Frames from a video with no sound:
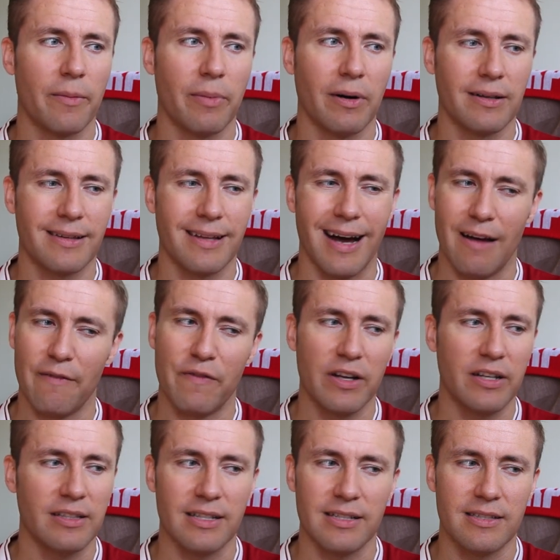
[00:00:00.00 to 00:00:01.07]
But I
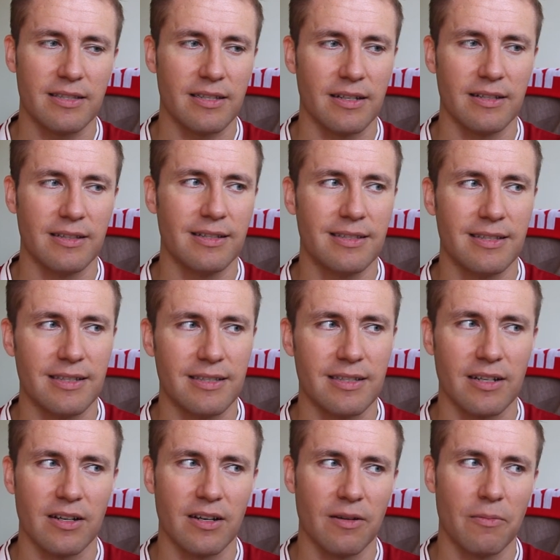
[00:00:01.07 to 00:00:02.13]
think this is
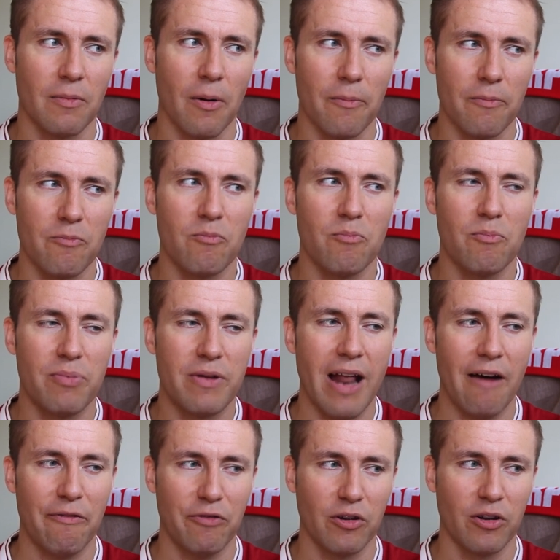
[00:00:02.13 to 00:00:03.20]

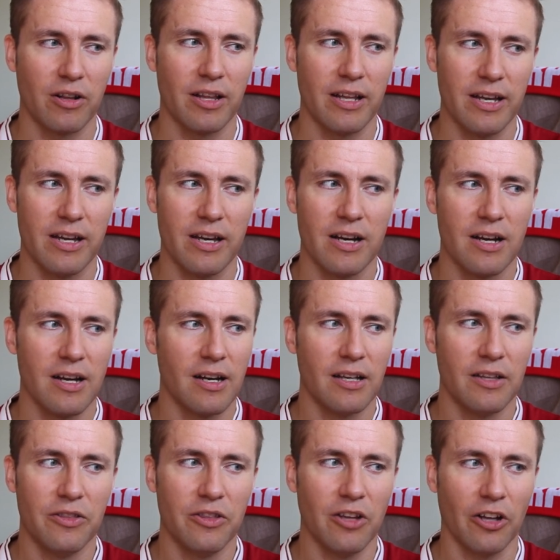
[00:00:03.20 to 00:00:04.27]
definitely
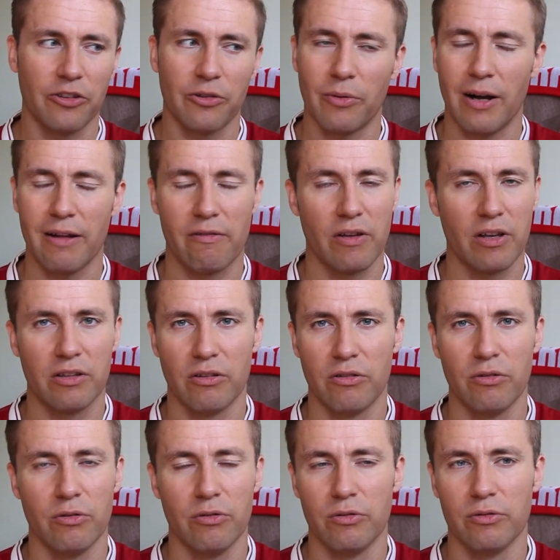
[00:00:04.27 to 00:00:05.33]
not the right thing to
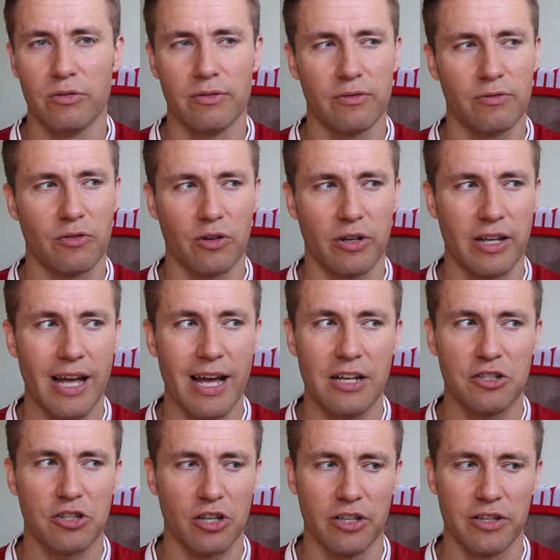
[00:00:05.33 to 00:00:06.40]
do for the
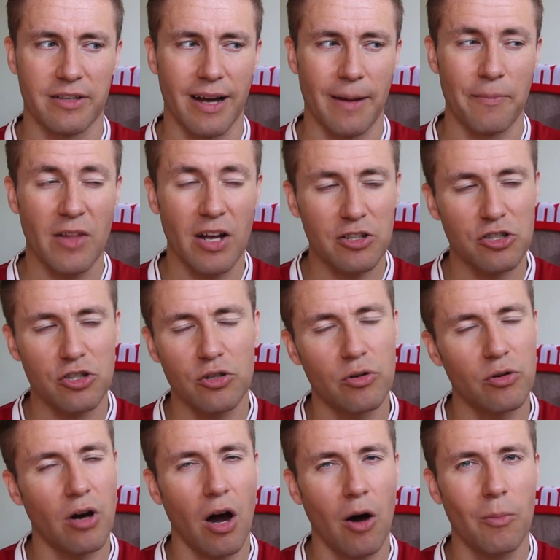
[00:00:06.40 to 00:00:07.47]
agent. I'm not
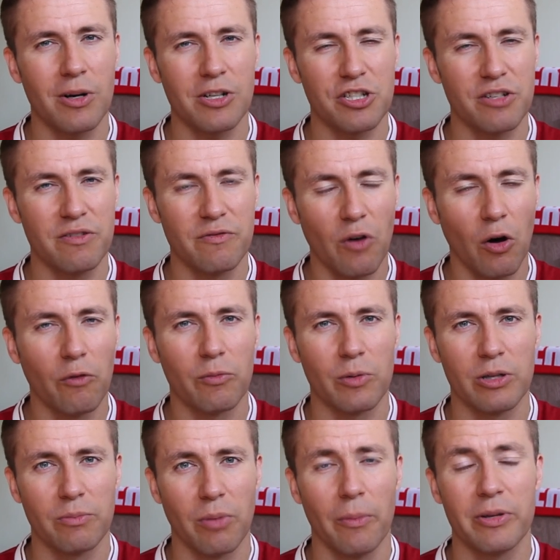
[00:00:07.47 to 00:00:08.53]
sure how much
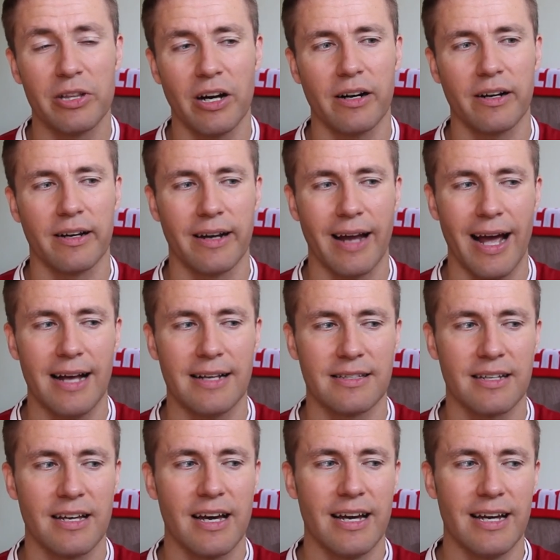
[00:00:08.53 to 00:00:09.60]
involvement Bobby Duncan
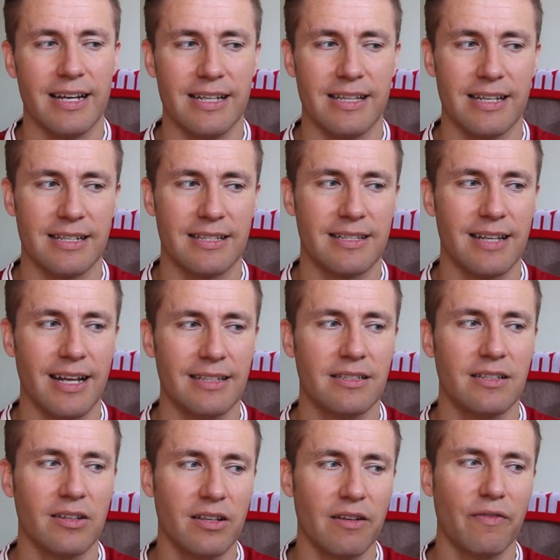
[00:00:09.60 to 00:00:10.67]
has in this. That's
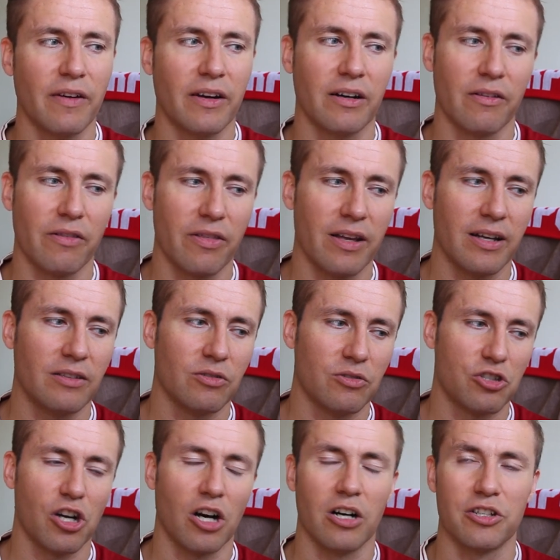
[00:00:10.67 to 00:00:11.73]
the difficult thing to
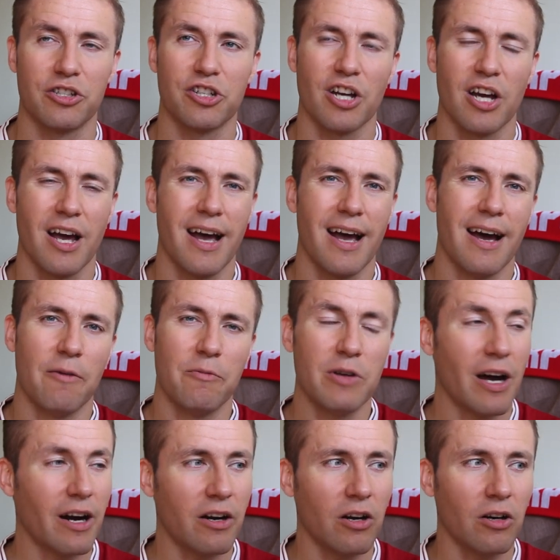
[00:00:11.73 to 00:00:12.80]
judge.
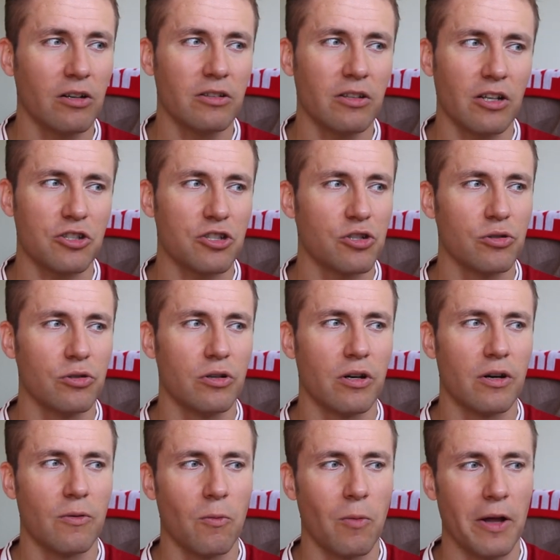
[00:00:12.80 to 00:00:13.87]
We are not
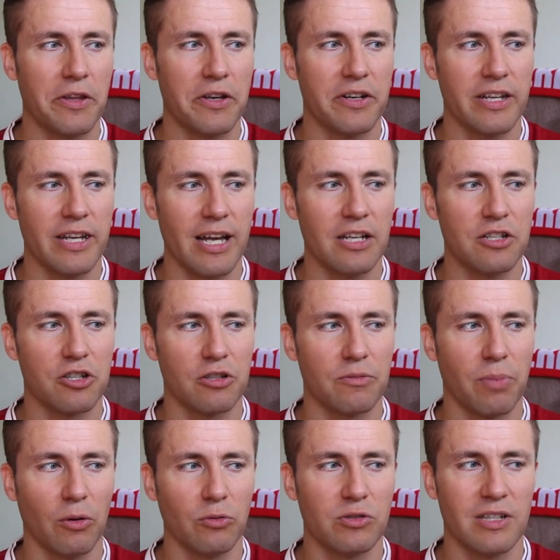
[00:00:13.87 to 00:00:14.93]
sure whether the
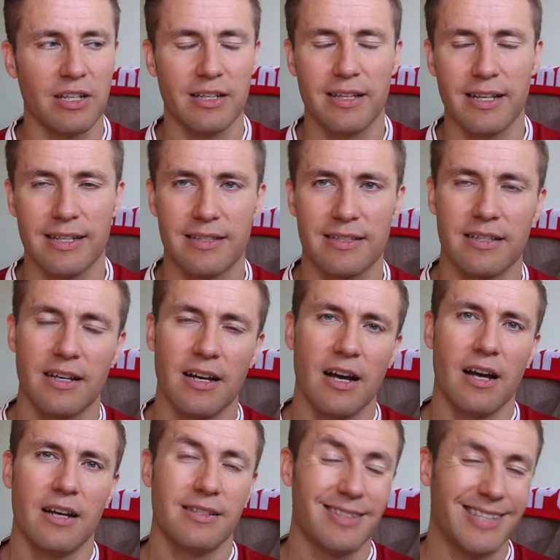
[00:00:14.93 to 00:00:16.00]
agent posted this
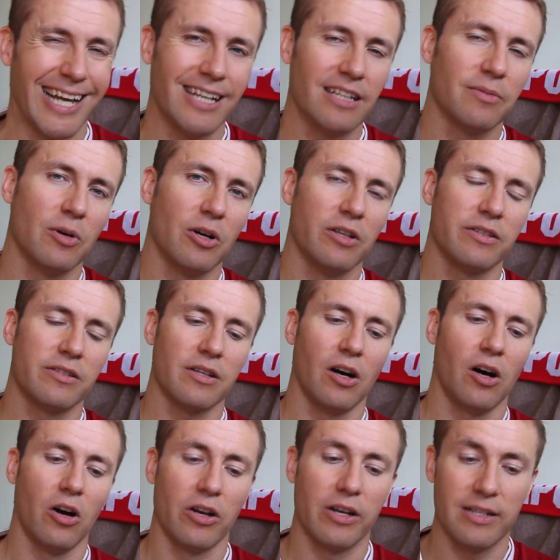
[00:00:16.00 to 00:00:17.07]
statement
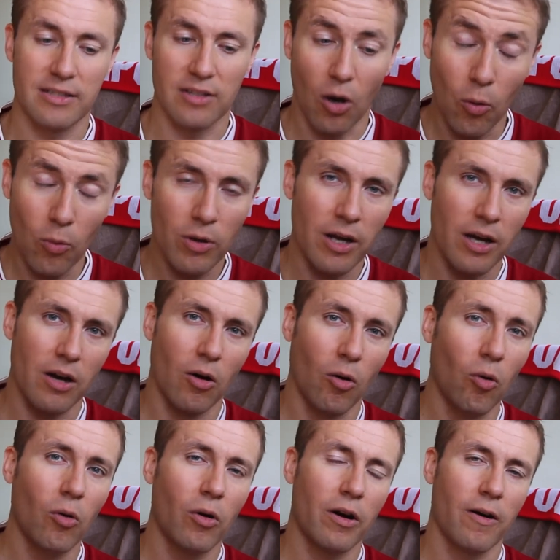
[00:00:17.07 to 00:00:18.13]
on his own
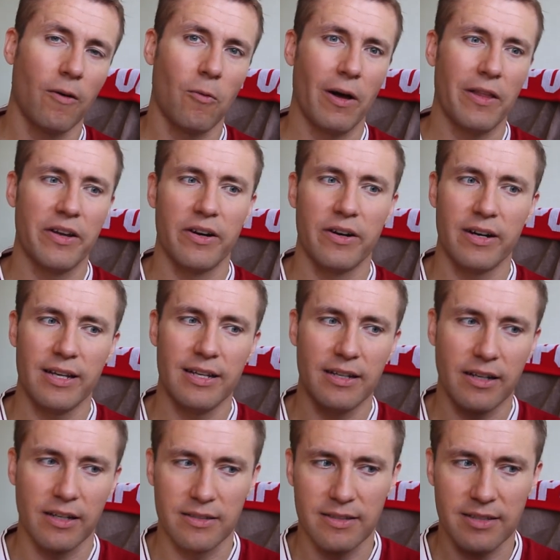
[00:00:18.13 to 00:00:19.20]
or whether he
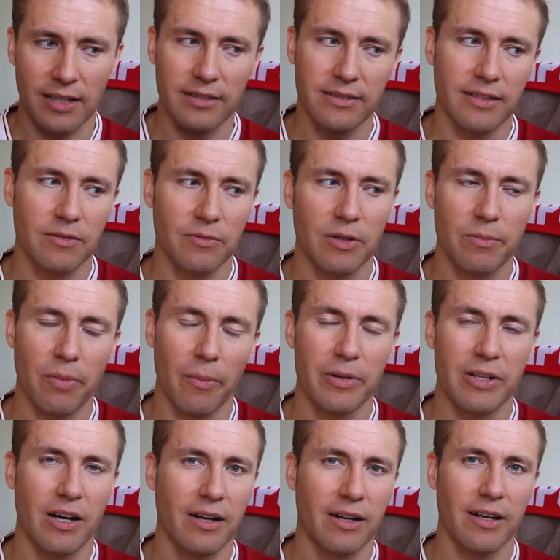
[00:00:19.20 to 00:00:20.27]
consulted with
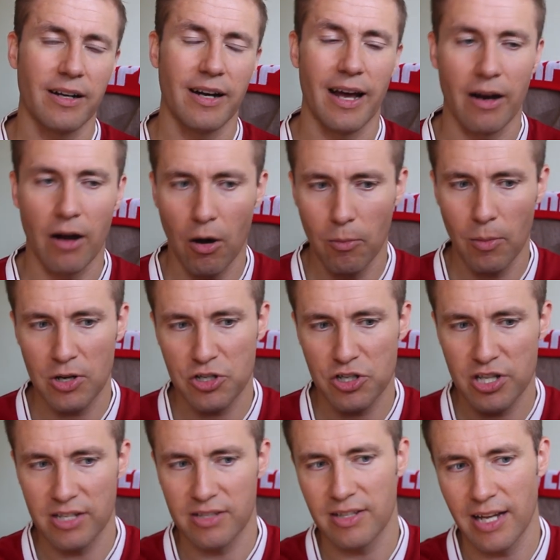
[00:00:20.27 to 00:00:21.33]
Bobby Duncan, and how much
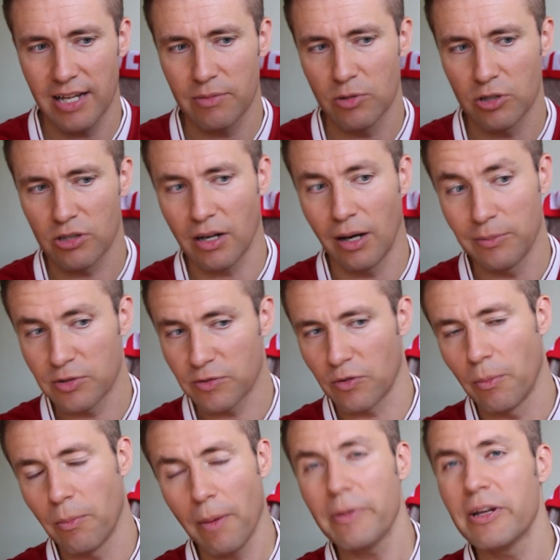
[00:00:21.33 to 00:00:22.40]
this statement comes
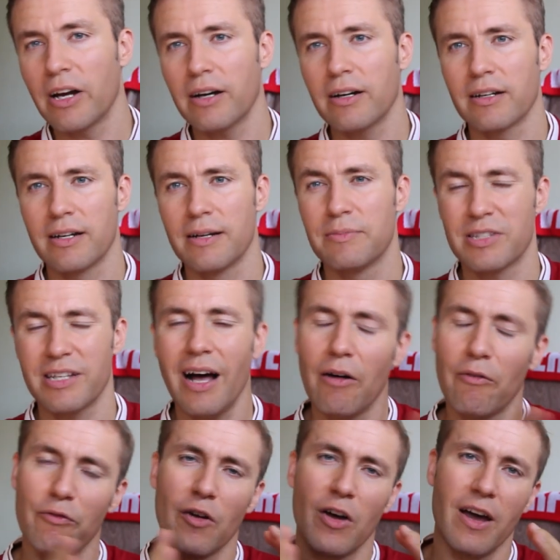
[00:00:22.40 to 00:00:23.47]
from Bobby Duncan
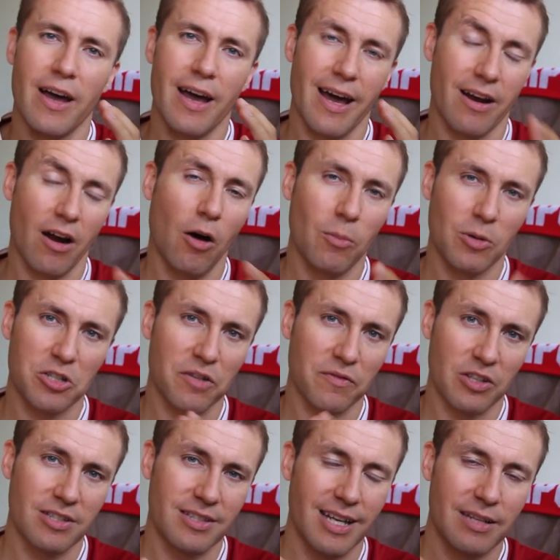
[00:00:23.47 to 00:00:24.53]
himself and how much
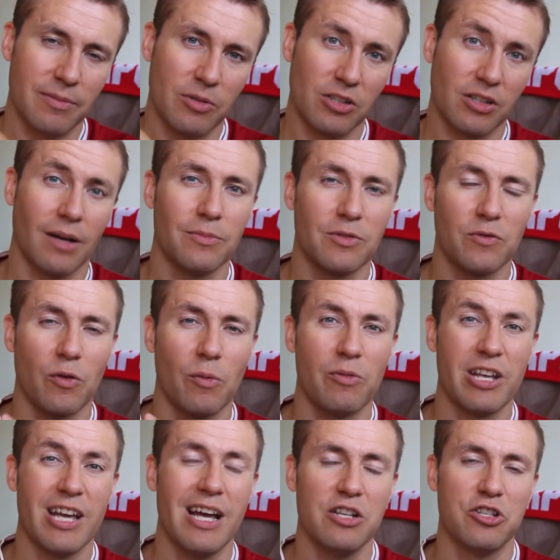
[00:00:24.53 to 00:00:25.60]
of the statement comes from
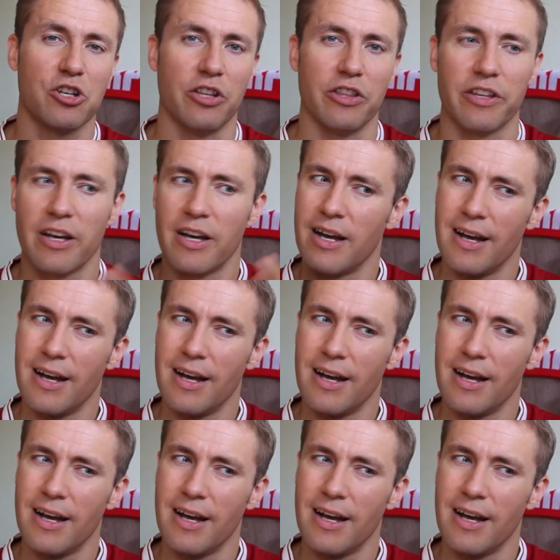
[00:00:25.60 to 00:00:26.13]
the agent.